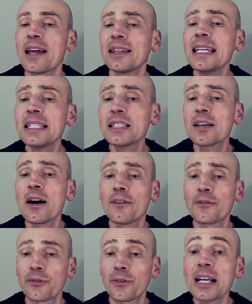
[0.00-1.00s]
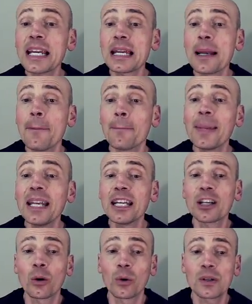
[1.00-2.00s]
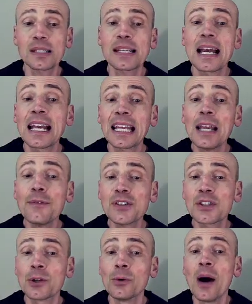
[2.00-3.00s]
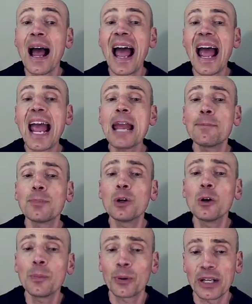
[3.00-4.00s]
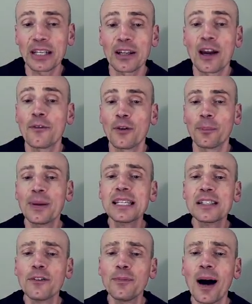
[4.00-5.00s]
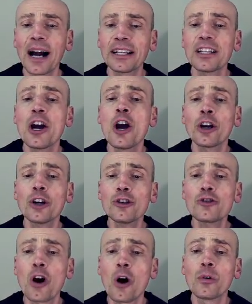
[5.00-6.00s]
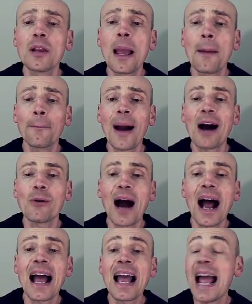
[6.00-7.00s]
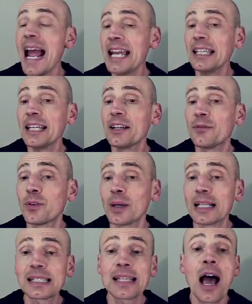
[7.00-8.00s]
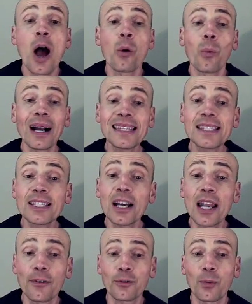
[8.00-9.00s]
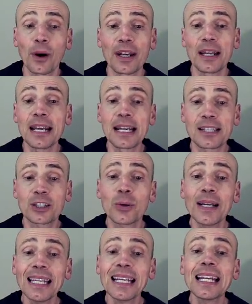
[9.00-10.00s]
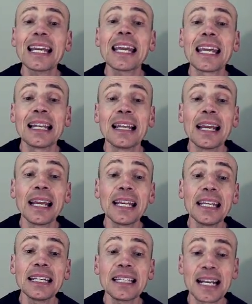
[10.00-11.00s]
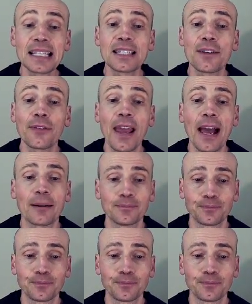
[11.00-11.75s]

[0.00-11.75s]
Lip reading: This free mini course gives you a blueprint for peace of mind, control, power and influence whilst your loved one is critically ill in intensive care.